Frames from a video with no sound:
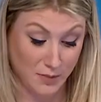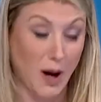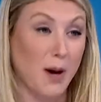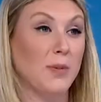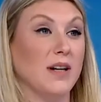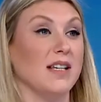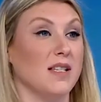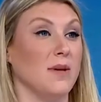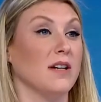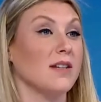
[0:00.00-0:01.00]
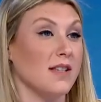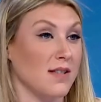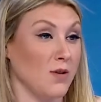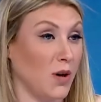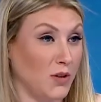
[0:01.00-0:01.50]
of pop, Britney Spears,
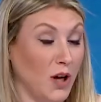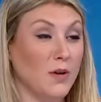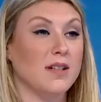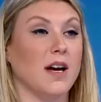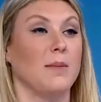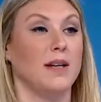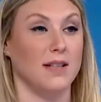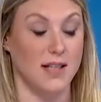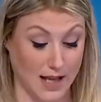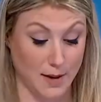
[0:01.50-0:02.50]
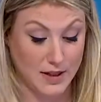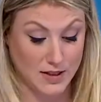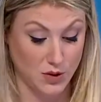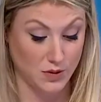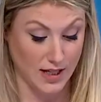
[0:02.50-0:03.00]
as you all know, is
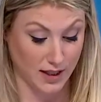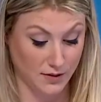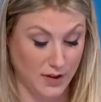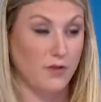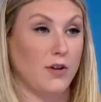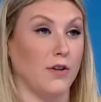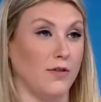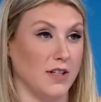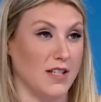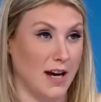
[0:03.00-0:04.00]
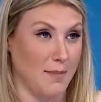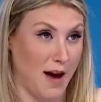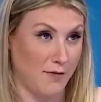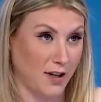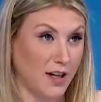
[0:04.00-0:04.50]
coming to Tel Aviv for her first time
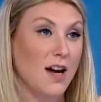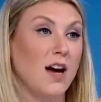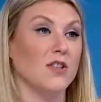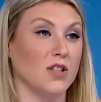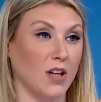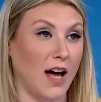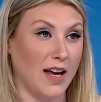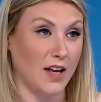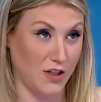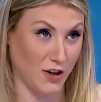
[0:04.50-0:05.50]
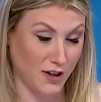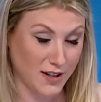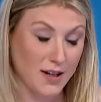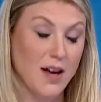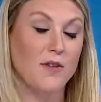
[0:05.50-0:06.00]
ever, July
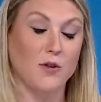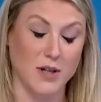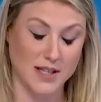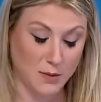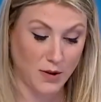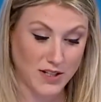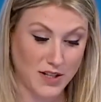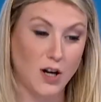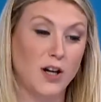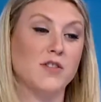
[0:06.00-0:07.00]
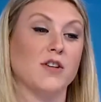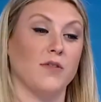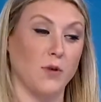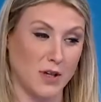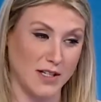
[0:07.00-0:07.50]
3rd. Of course, I'm going to the
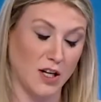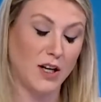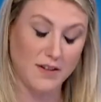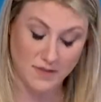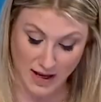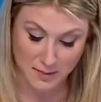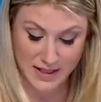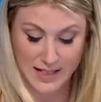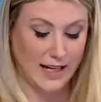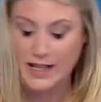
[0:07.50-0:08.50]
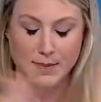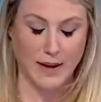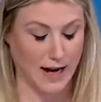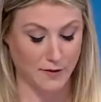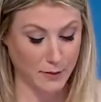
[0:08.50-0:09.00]
concert. Of course, I got the VIP tickets,
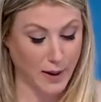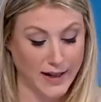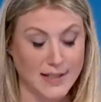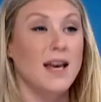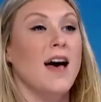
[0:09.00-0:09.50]
but never mind.